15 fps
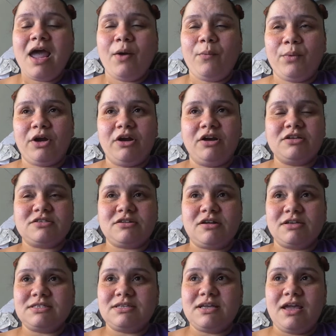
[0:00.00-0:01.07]
and we're gonna
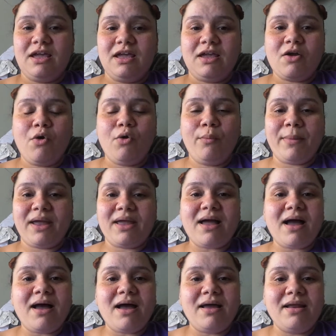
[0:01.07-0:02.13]
start saying, "Oh my
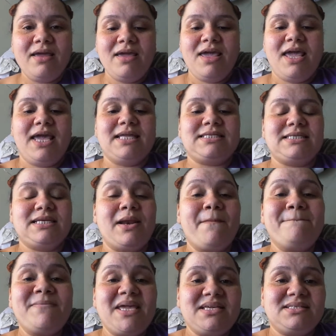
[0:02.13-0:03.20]
God, it's an
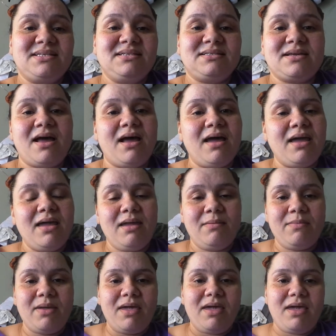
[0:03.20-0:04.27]
amazing
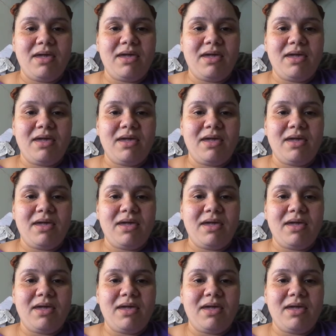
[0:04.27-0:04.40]
time."